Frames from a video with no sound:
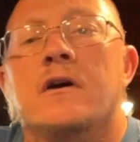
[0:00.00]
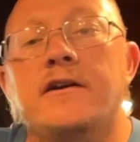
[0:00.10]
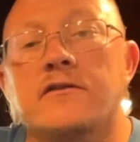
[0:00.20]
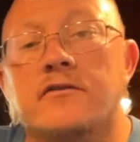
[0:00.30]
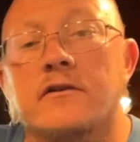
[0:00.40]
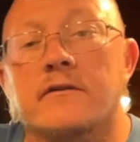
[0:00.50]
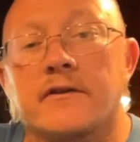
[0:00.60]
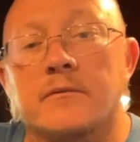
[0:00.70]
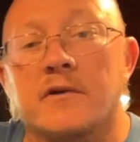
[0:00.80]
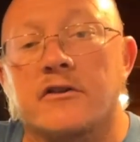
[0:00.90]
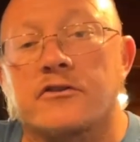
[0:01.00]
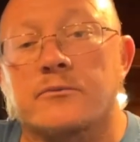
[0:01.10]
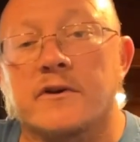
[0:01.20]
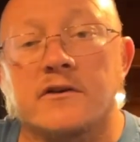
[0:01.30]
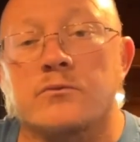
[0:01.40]
I consider them a
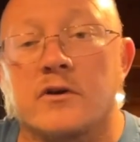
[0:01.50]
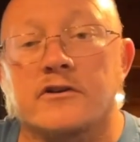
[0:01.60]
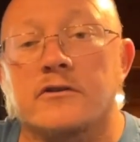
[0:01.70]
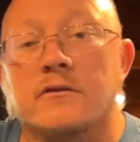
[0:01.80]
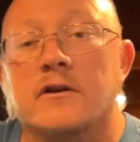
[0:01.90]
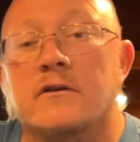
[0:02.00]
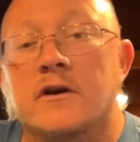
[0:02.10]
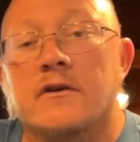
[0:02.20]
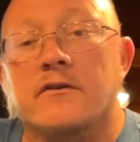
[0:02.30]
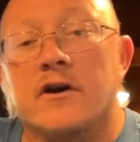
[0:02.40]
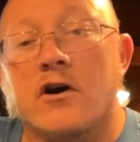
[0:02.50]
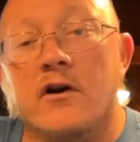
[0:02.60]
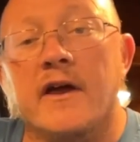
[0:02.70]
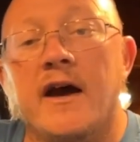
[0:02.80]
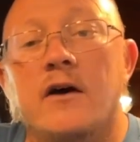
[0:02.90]
3-in-1 unit. They
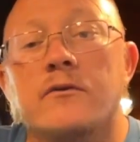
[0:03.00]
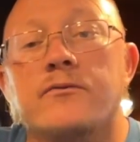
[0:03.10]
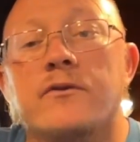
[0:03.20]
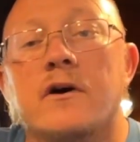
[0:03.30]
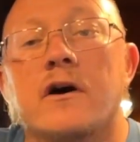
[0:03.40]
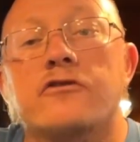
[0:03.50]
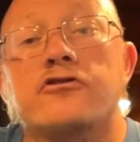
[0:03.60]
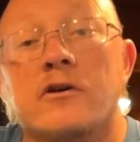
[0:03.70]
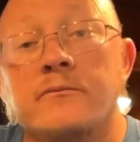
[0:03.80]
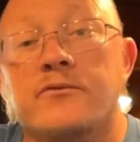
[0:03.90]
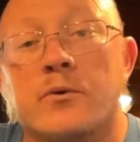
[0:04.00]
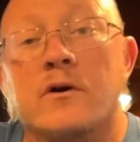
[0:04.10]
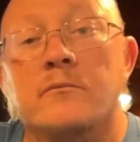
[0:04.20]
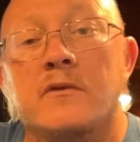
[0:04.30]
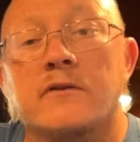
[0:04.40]
all have some
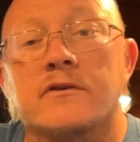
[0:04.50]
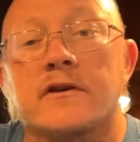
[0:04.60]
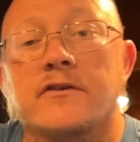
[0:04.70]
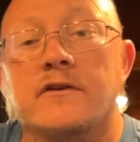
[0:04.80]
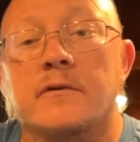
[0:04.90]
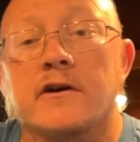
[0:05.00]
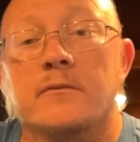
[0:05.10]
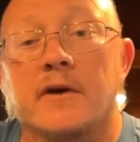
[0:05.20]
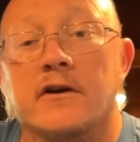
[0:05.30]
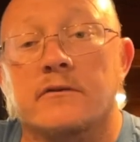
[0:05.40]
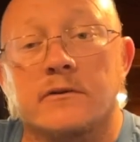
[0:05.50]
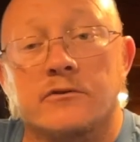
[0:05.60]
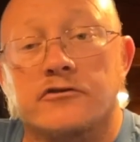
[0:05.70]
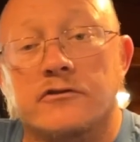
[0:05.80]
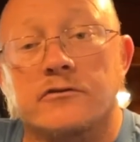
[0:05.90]
form of a lithium-ion battery,
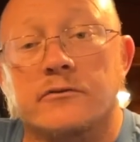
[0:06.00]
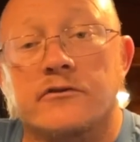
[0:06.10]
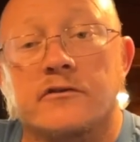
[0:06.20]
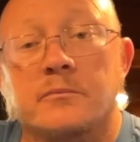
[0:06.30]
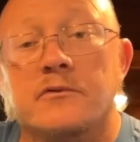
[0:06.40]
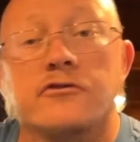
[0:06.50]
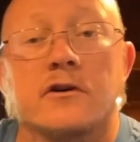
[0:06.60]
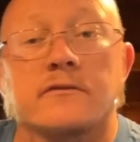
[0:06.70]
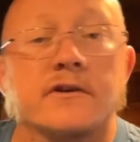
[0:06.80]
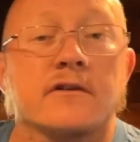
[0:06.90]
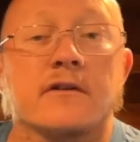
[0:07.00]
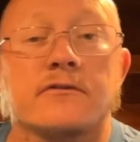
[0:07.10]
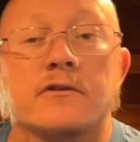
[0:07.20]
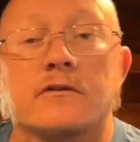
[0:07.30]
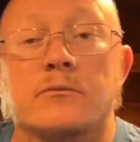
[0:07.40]
which includes this BougeRV
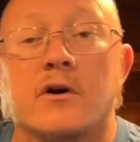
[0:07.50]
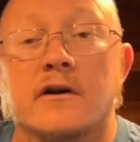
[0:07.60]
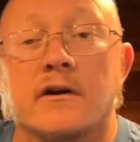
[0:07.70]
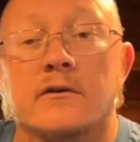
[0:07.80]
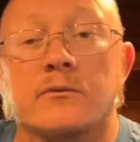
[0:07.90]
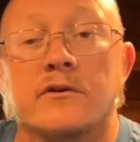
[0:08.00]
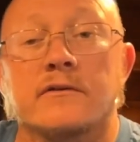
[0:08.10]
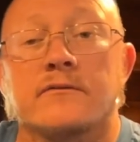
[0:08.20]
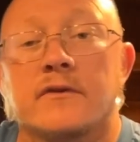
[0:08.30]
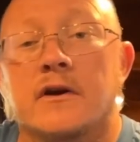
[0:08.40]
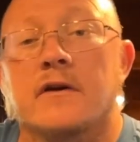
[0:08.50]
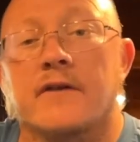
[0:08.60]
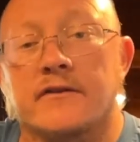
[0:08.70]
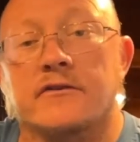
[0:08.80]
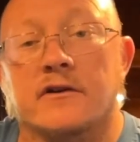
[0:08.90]
1100Wh one.
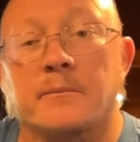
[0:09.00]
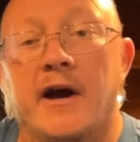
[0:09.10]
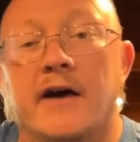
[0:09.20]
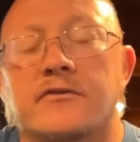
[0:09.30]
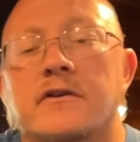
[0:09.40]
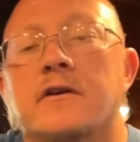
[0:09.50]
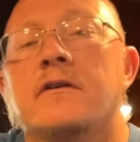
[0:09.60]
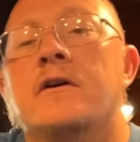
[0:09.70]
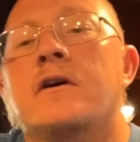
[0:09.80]
That's the capacity.